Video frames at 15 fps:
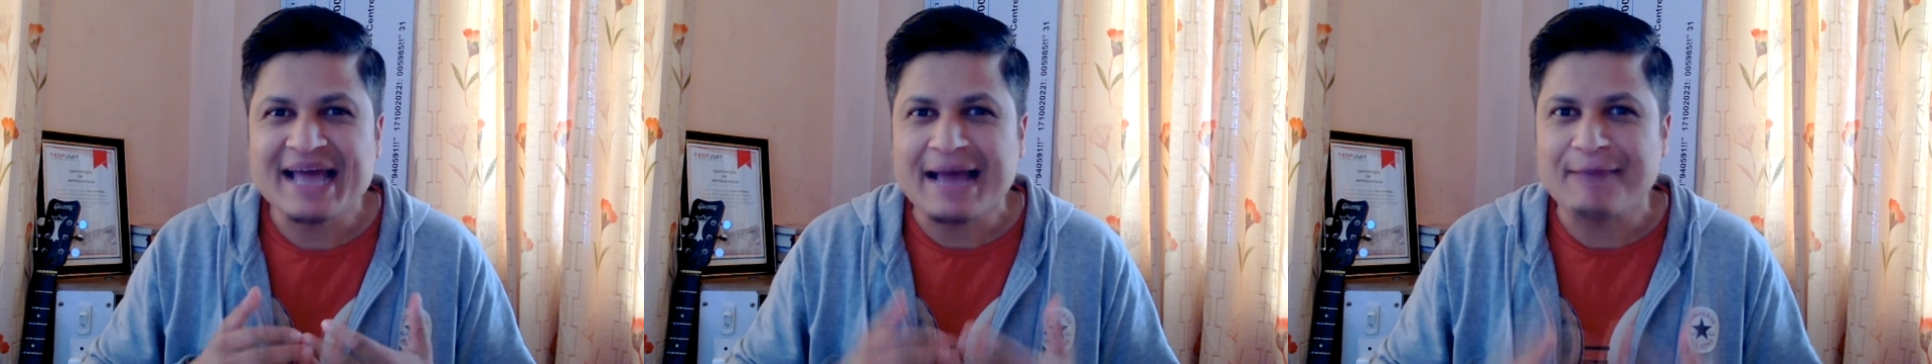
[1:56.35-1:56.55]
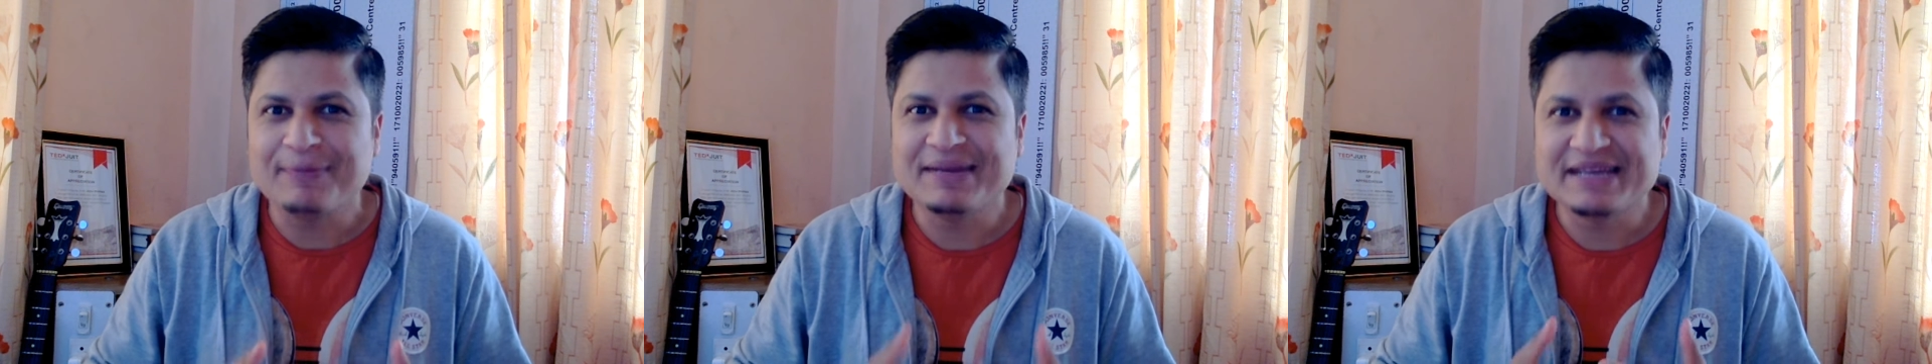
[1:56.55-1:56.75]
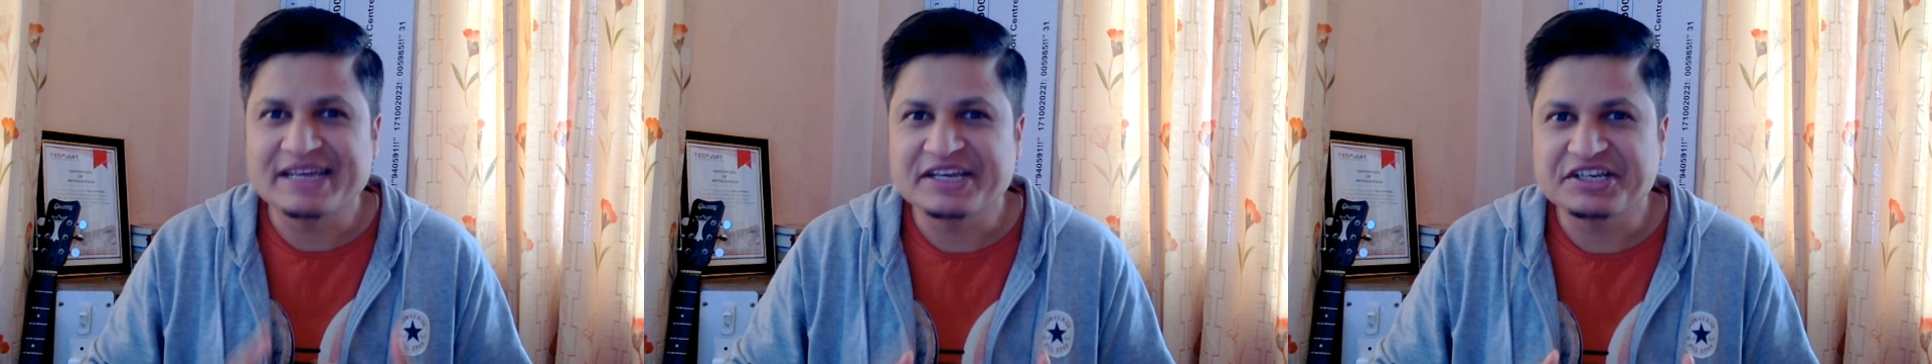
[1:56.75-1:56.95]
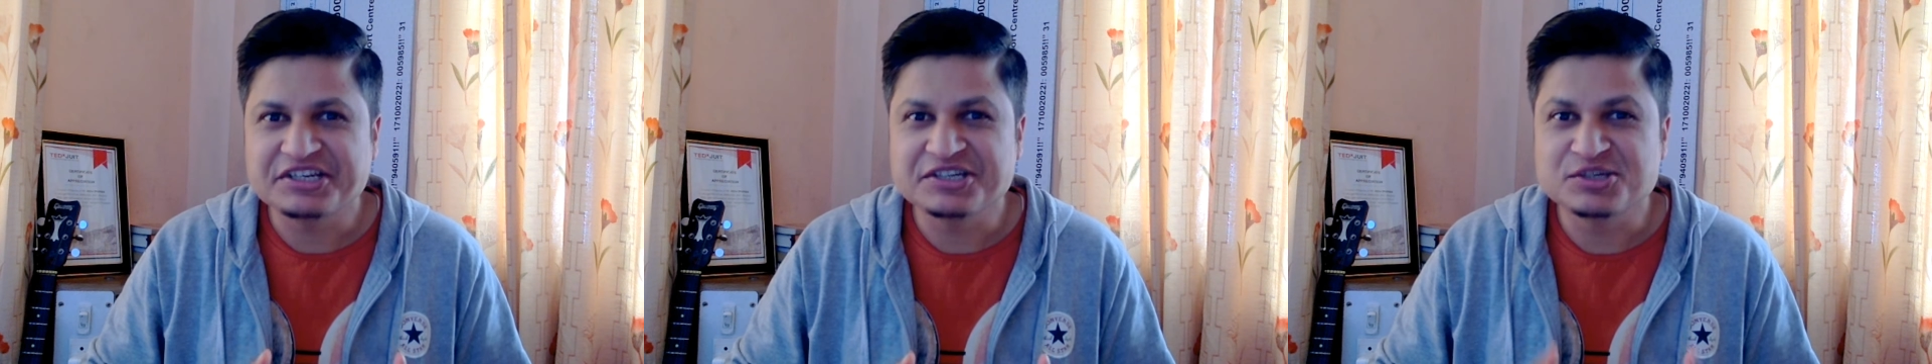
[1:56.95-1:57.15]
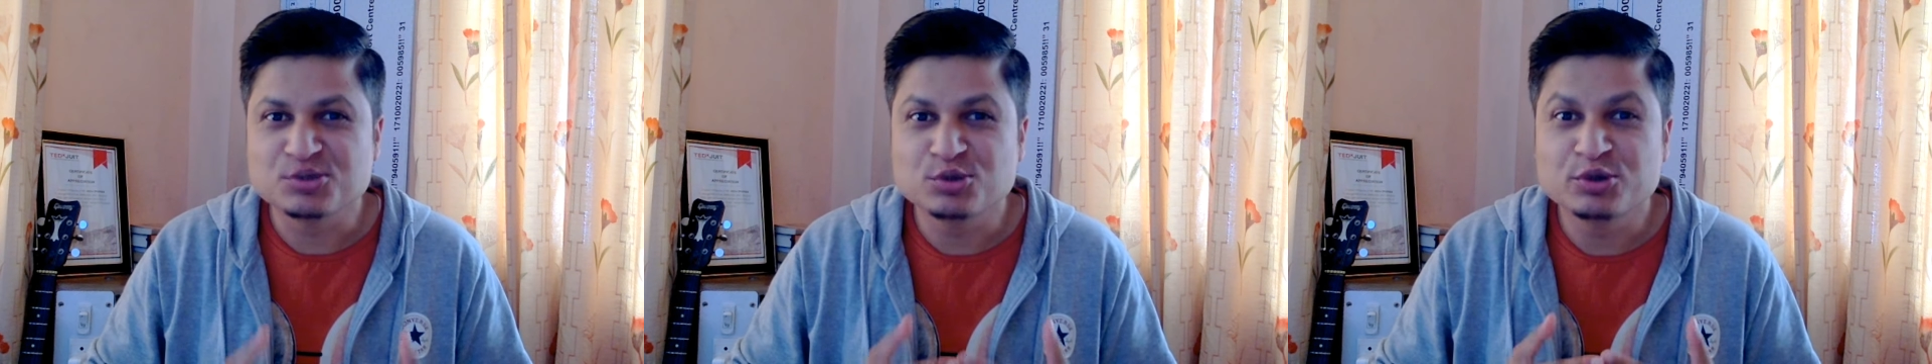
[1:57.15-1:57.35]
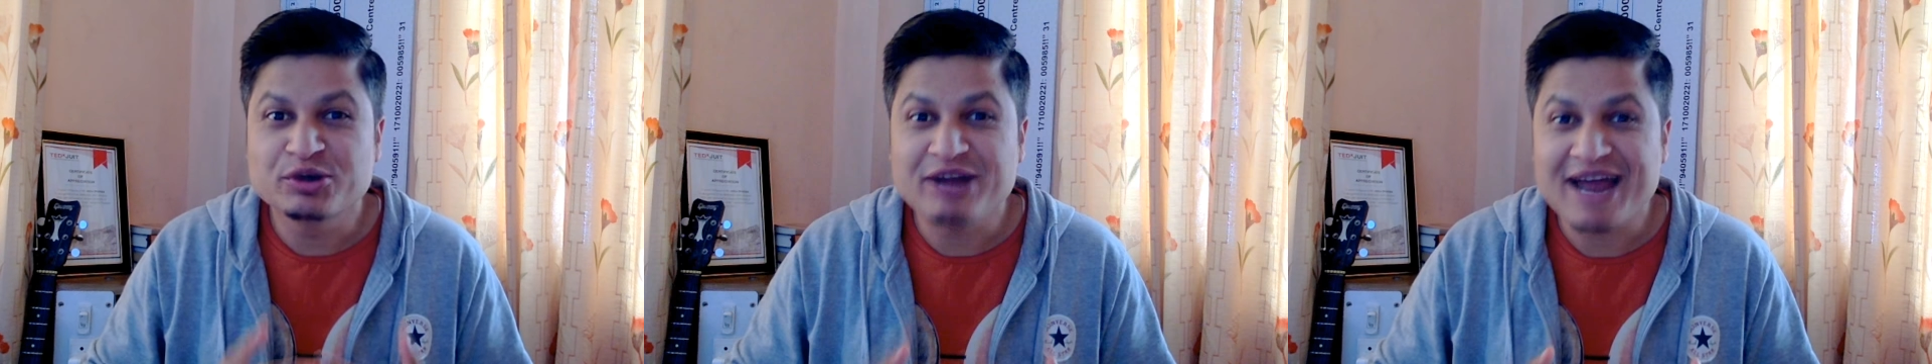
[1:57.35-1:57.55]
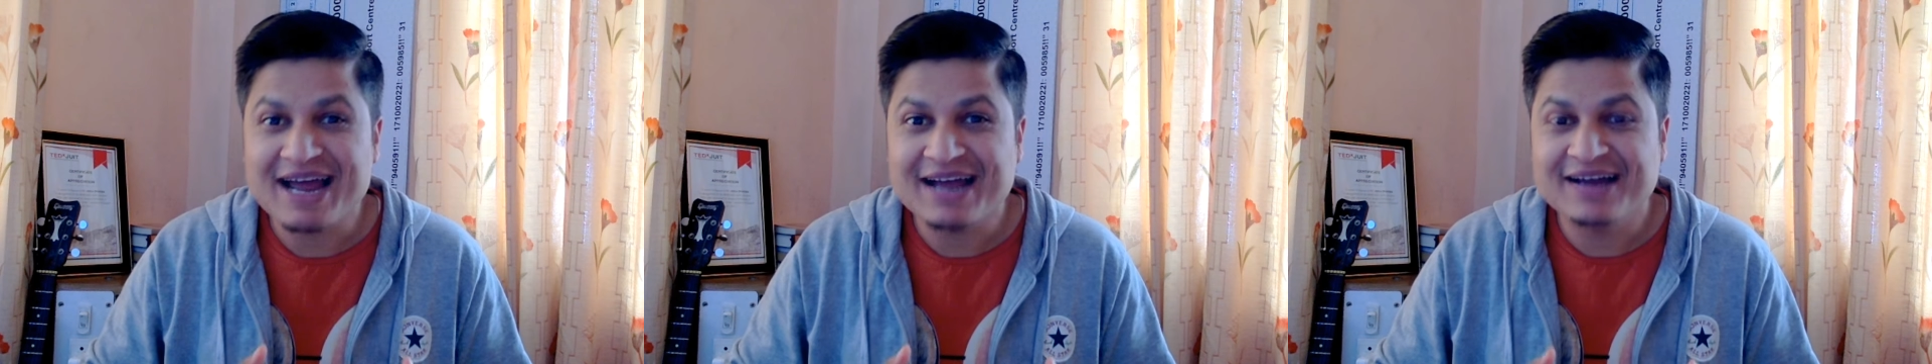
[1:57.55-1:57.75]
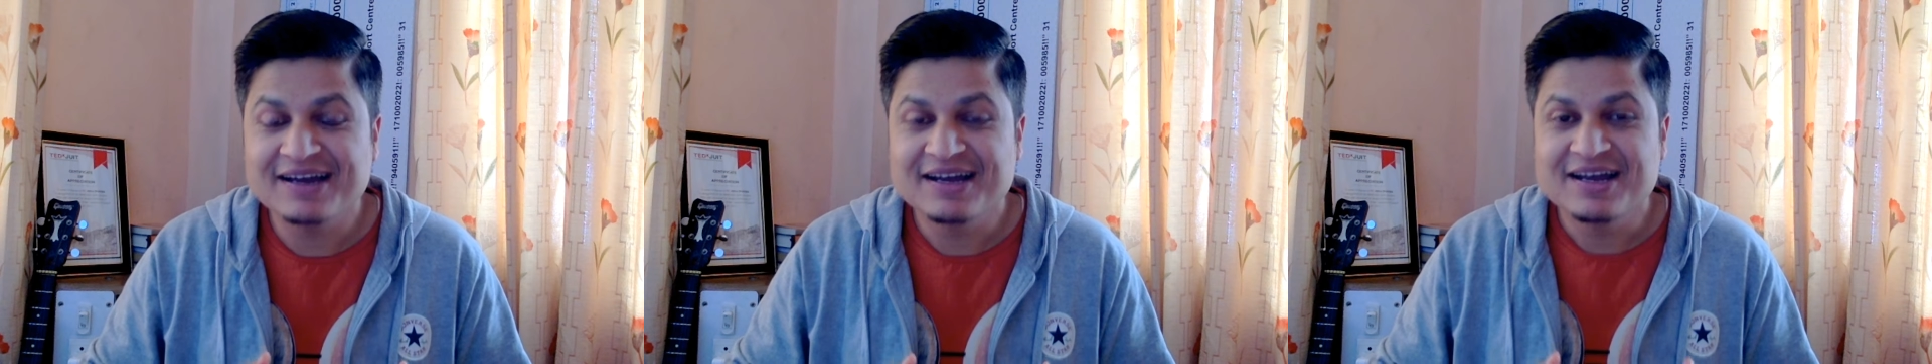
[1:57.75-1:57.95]
application to
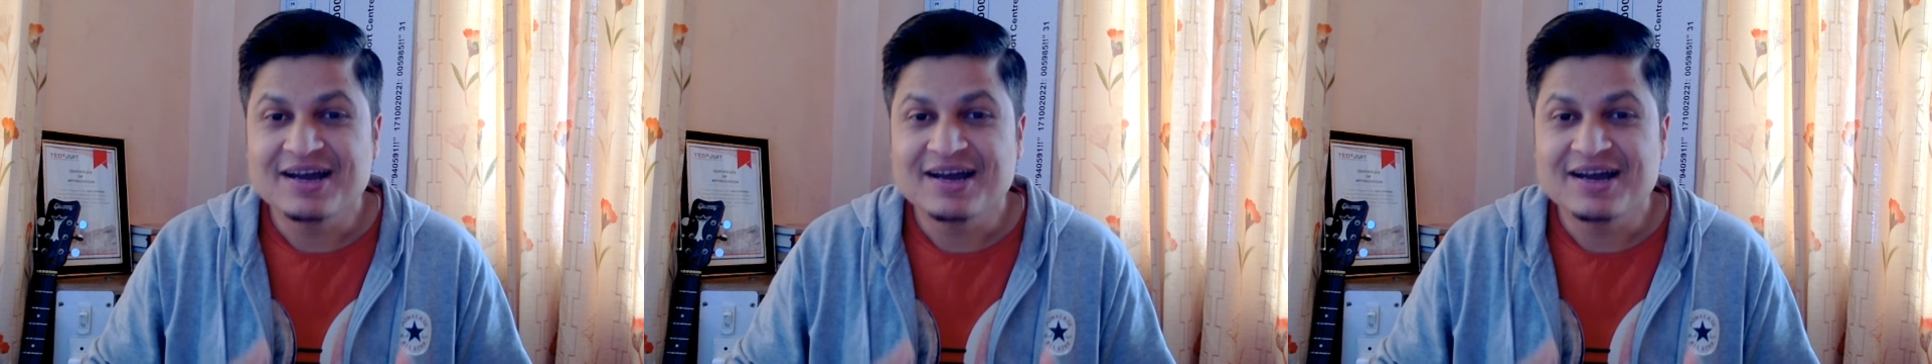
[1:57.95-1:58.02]
track